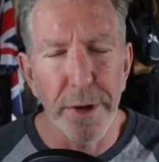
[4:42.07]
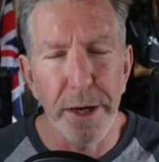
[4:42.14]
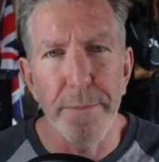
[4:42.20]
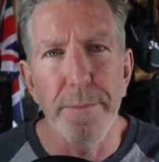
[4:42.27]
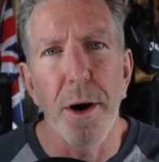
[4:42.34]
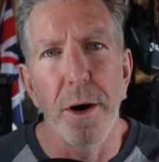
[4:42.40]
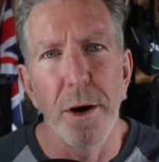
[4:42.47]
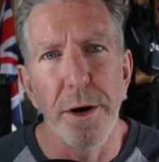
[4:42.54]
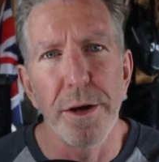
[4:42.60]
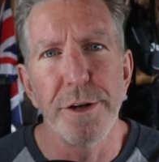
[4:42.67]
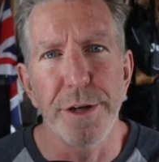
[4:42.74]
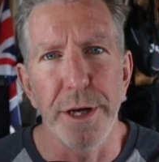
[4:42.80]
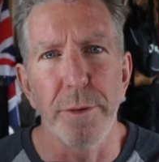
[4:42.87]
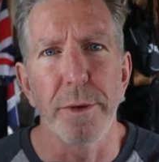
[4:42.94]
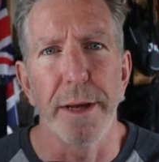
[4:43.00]
upon
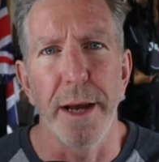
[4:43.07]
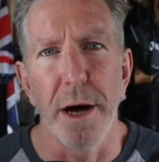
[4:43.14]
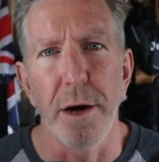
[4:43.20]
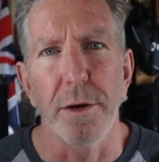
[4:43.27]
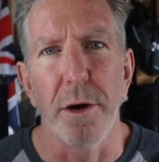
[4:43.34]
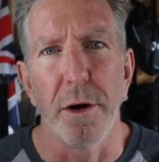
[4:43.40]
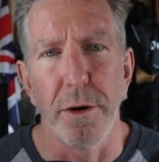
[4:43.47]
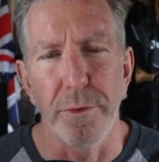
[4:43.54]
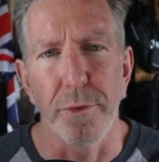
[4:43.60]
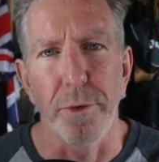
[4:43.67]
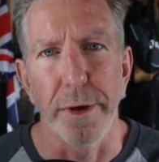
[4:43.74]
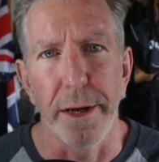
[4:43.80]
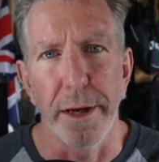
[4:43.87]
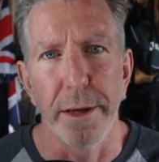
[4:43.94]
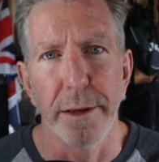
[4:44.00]
generally
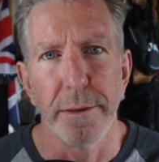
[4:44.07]
alcohol-free